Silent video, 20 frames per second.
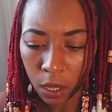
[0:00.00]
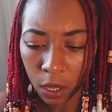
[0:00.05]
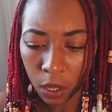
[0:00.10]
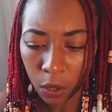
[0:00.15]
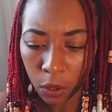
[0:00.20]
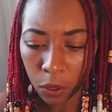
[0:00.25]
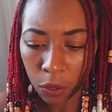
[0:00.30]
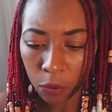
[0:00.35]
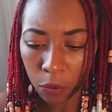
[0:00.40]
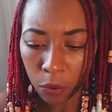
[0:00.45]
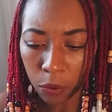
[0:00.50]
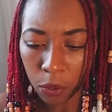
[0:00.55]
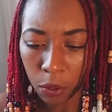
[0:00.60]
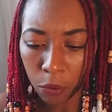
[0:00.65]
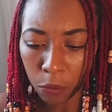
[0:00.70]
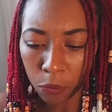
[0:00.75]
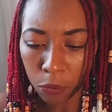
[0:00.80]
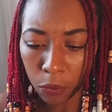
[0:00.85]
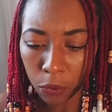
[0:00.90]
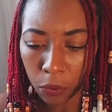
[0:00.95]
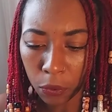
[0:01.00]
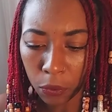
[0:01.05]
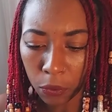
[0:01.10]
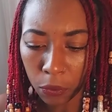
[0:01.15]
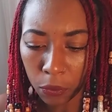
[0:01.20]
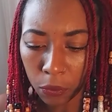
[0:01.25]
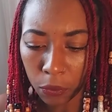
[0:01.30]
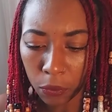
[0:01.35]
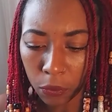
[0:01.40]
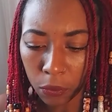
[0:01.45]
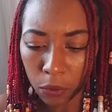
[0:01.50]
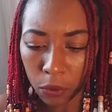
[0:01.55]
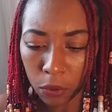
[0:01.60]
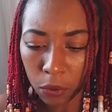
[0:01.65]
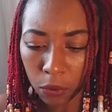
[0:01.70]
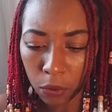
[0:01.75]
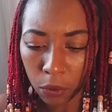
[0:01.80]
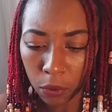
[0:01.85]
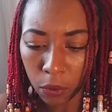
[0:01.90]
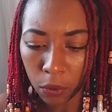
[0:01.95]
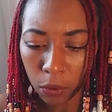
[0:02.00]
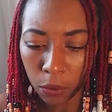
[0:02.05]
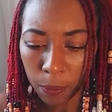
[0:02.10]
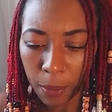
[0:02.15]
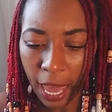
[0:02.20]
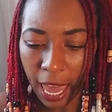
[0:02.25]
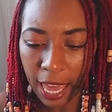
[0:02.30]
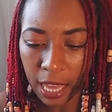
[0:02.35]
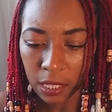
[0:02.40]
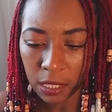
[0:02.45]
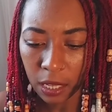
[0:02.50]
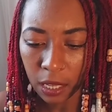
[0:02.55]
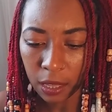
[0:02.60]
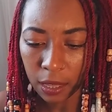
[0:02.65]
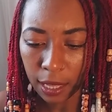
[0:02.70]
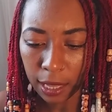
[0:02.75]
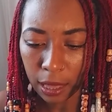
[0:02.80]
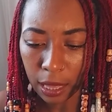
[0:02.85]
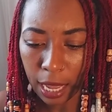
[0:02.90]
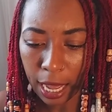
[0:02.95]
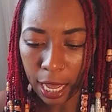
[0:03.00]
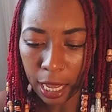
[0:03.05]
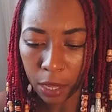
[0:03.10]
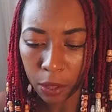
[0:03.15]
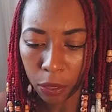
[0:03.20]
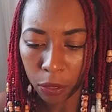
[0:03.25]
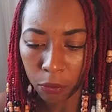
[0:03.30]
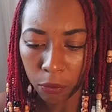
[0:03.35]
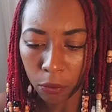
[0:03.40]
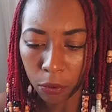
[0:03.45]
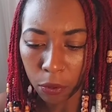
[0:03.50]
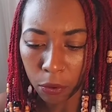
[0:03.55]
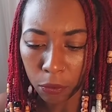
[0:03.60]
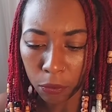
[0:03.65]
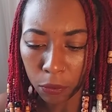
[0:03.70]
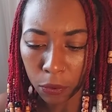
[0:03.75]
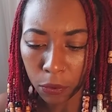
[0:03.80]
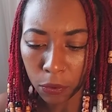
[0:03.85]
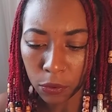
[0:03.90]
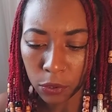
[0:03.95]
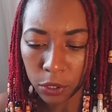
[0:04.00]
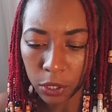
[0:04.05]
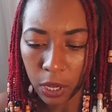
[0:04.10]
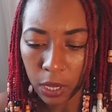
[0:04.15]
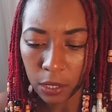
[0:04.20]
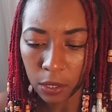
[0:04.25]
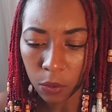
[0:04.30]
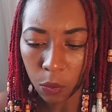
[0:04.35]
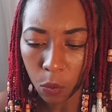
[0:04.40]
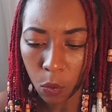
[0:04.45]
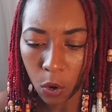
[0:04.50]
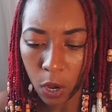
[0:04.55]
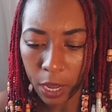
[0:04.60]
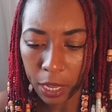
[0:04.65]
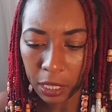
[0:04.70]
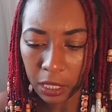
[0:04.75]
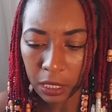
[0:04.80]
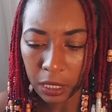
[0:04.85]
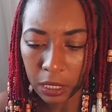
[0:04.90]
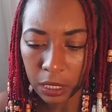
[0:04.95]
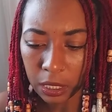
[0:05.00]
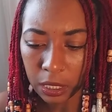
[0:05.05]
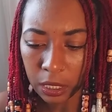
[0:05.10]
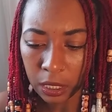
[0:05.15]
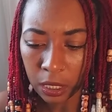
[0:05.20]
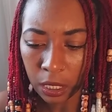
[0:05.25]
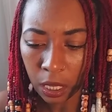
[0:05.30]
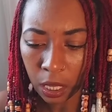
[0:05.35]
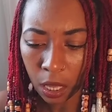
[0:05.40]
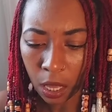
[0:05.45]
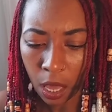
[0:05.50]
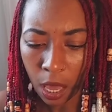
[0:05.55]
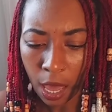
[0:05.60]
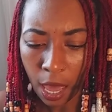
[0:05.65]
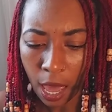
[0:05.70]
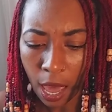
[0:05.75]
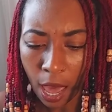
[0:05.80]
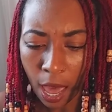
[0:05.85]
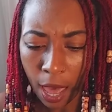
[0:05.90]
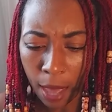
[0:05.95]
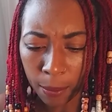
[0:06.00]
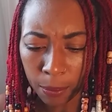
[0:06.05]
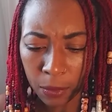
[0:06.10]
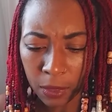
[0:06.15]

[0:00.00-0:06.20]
through the root, passing the lock through the root just once. I'm